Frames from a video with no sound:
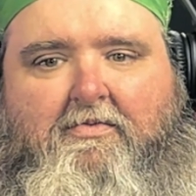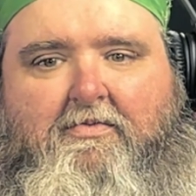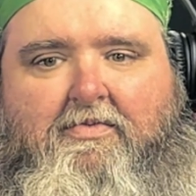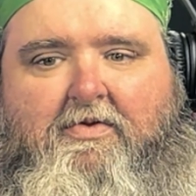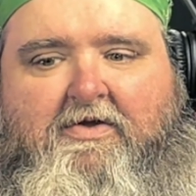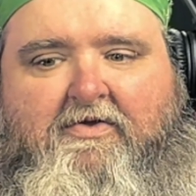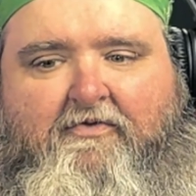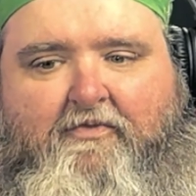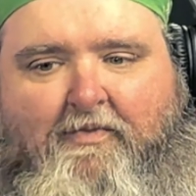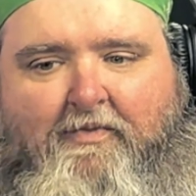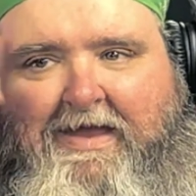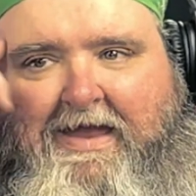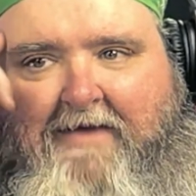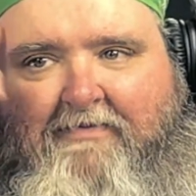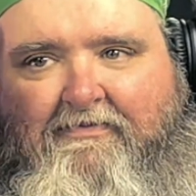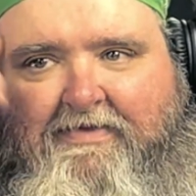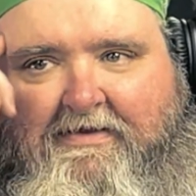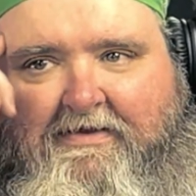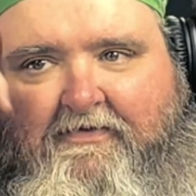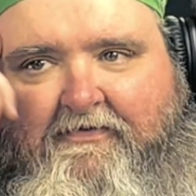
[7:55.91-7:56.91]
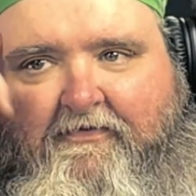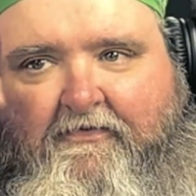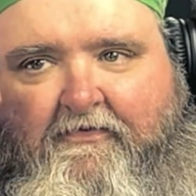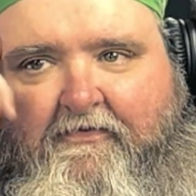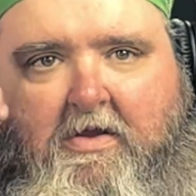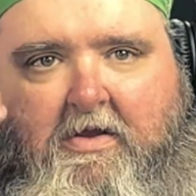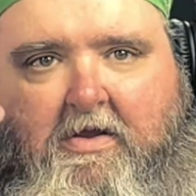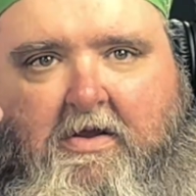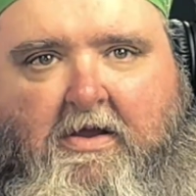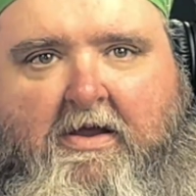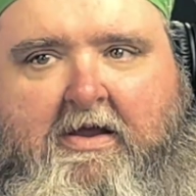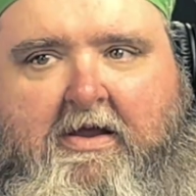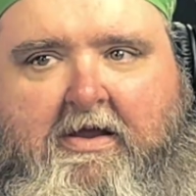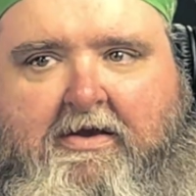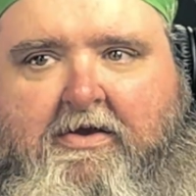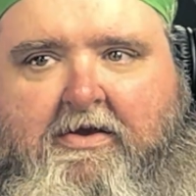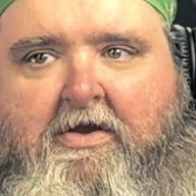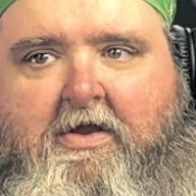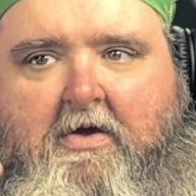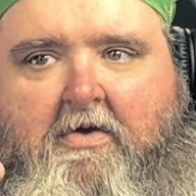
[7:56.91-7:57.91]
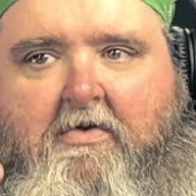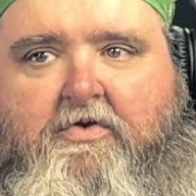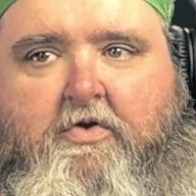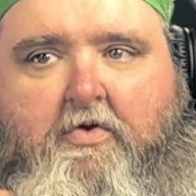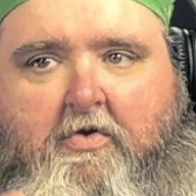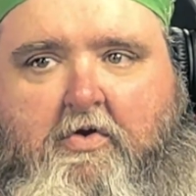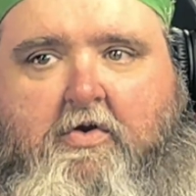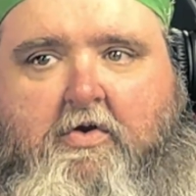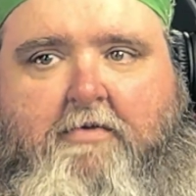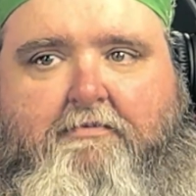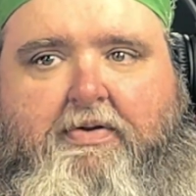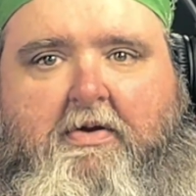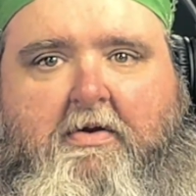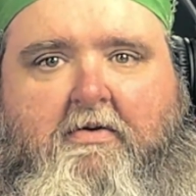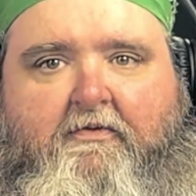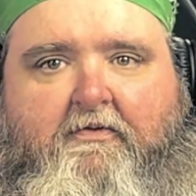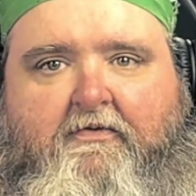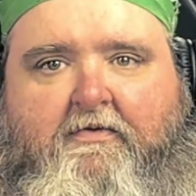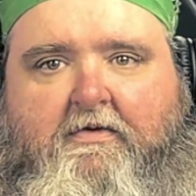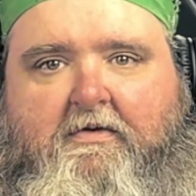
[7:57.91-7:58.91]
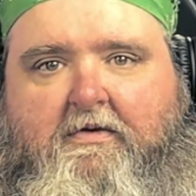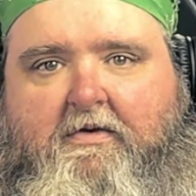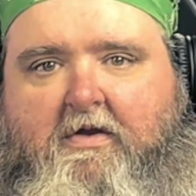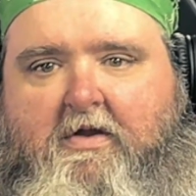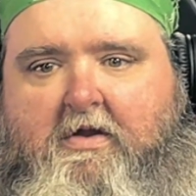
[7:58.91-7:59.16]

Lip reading: because we have this and, you're a good person,